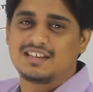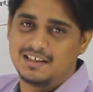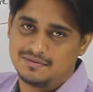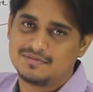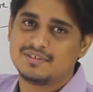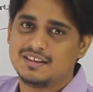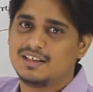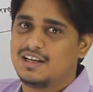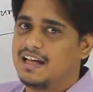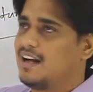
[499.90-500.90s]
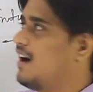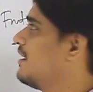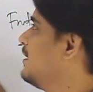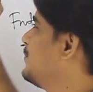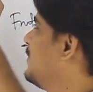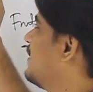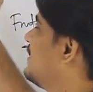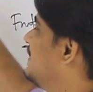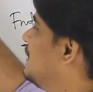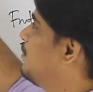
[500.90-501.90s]
life. Like hardly we learn
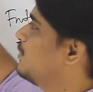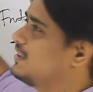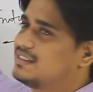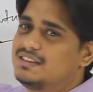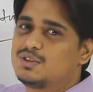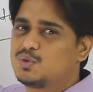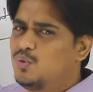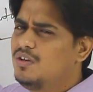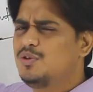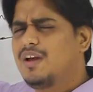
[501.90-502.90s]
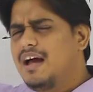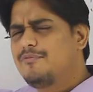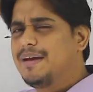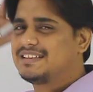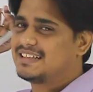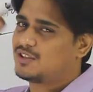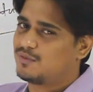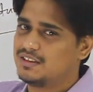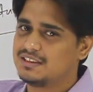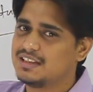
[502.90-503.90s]
anything about this in school. You will have basics of
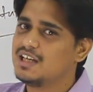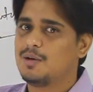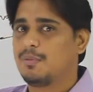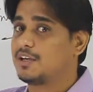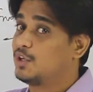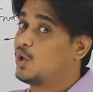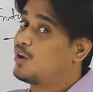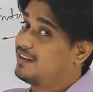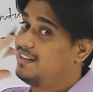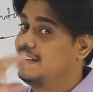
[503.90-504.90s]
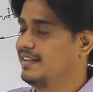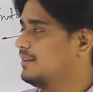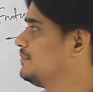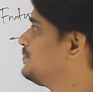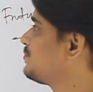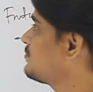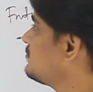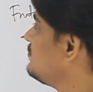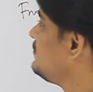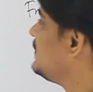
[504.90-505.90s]
this, but not in detail.
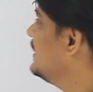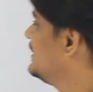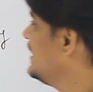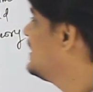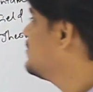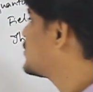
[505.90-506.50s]
Then comes